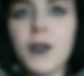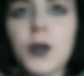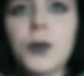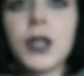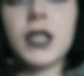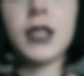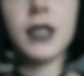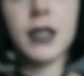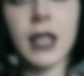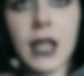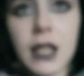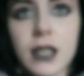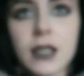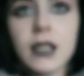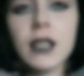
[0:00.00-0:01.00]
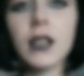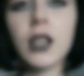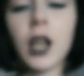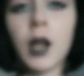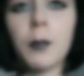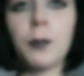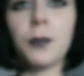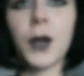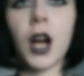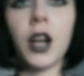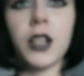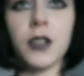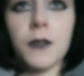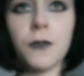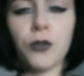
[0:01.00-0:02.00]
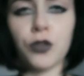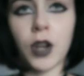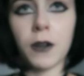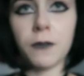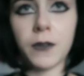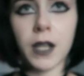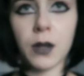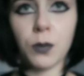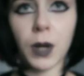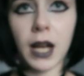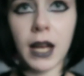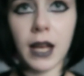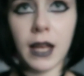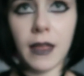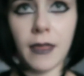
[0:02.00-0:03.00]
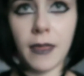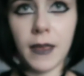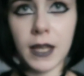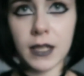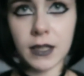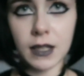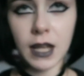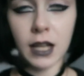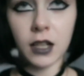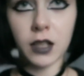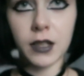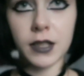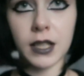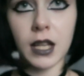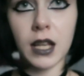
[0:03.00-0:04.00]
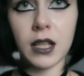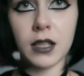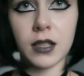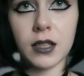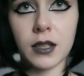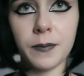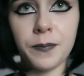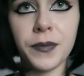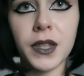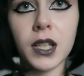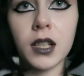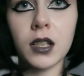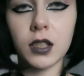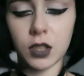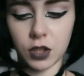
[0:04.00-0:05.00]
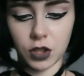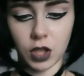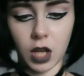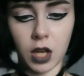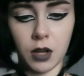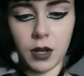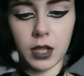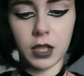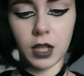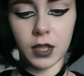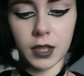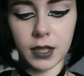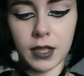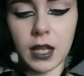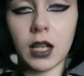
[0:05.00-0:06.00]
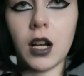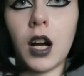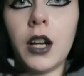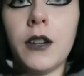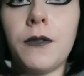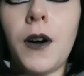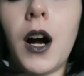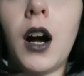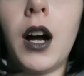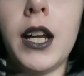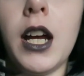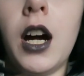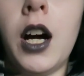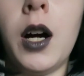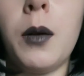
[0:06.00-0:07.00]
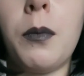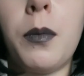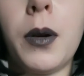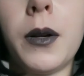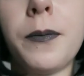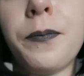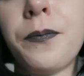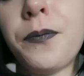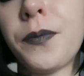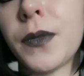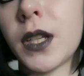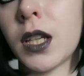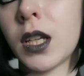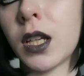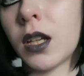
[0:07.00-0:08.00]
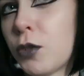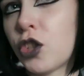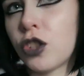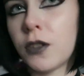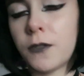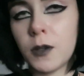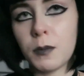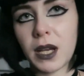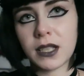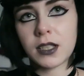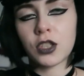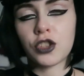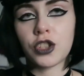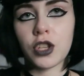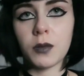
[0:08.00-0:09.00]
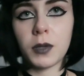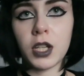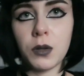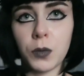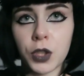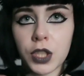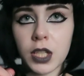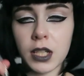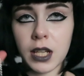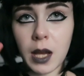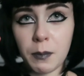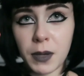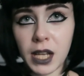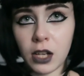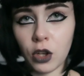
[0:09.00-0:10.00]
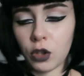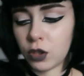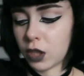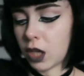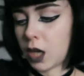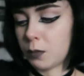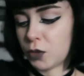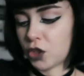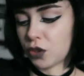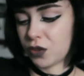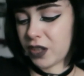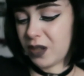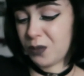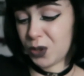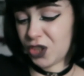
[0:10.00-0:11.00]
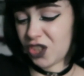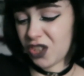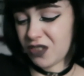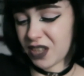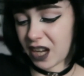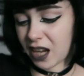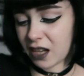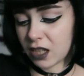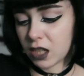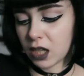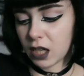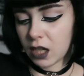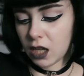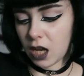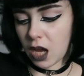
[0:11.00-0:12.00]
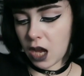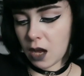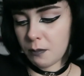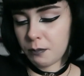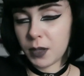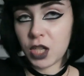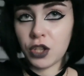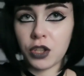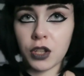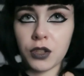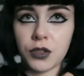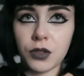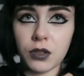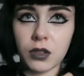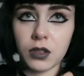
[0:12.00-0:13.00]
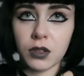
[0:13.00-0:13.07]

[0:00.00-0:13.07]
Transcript: it would sit kind of roughly where this necklace is. So it does sit kind of high up. I'm sure if you messaged them and you wanted it a bit longer, I'm sure they would do that. But you could